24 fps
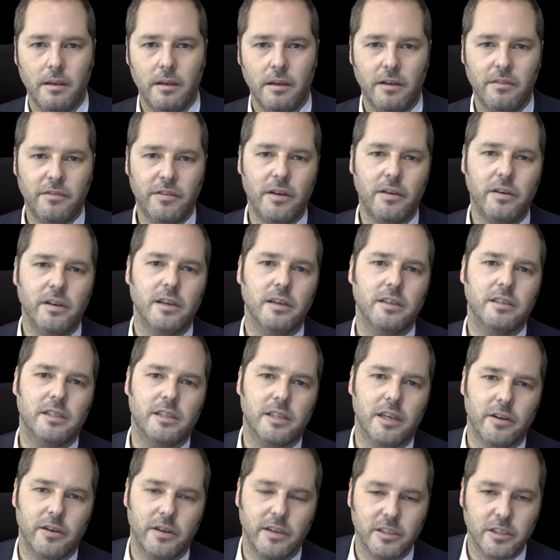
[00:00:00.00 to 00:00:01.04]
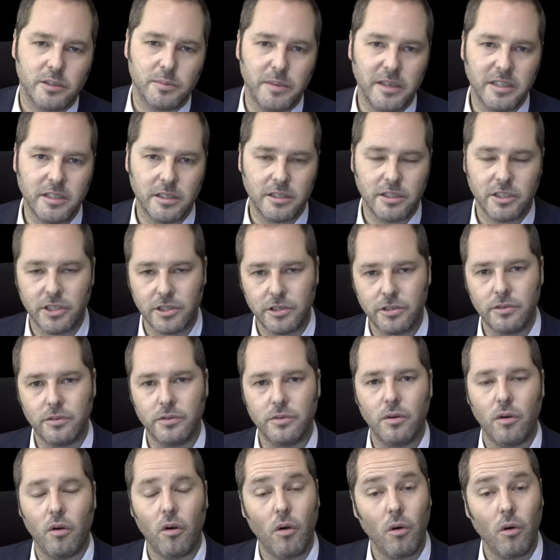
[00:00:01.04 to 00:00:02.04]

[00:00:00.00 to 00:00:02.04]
A very serious message to